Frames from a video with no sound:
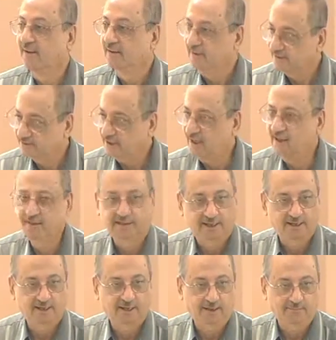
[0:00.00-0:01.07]
Inshallah,
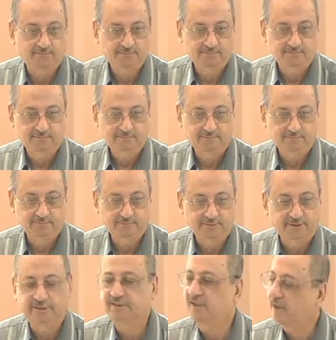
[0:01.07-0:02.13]
they'll come.
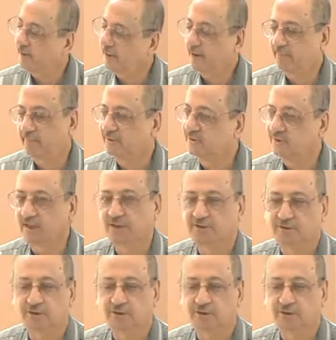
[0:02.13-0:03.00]
It happens that,